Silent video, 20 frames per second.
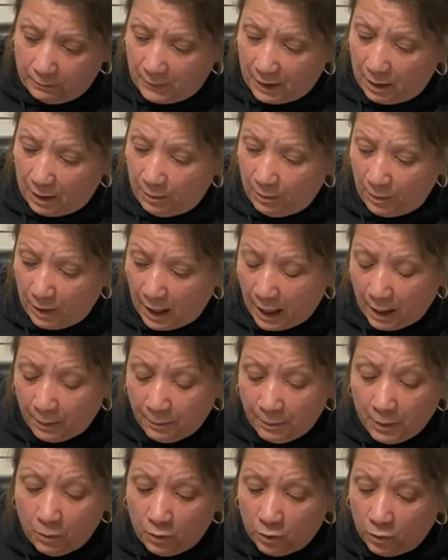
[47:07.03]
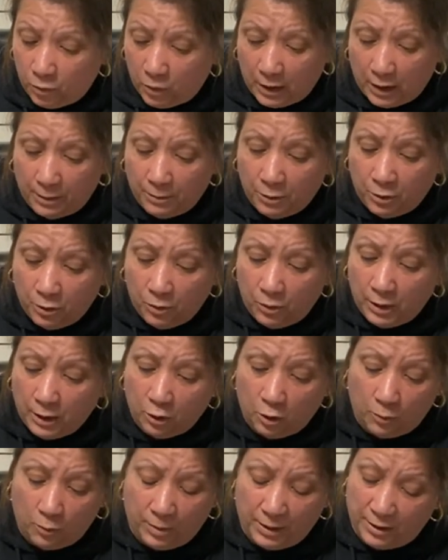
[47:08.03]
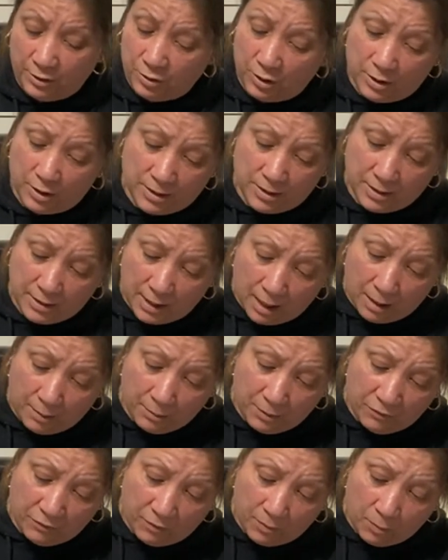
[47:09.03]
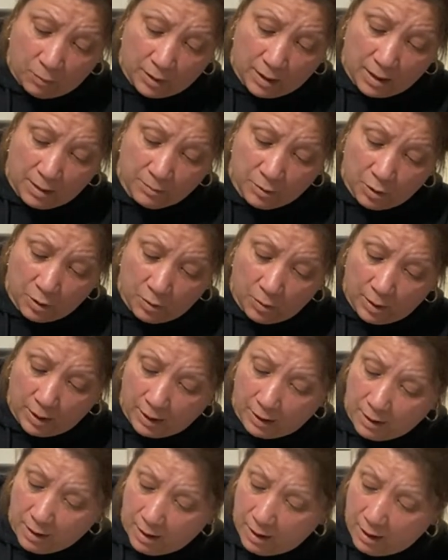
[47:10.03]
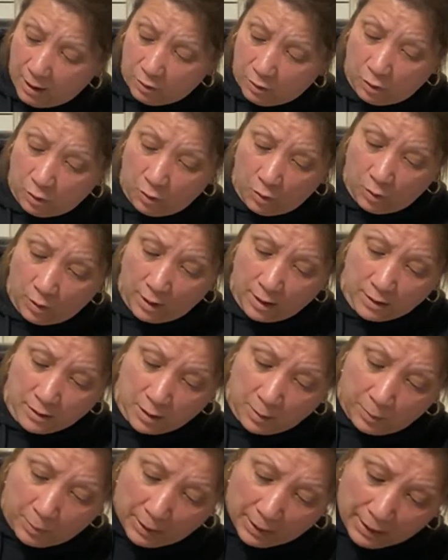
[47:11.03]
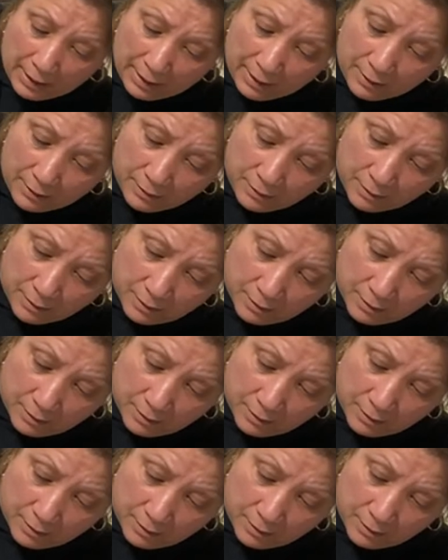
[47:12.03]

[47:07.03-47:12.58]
I'm happy with what I'm doing. Nobody's going to stop me from what I'm doing. The Lord has a plan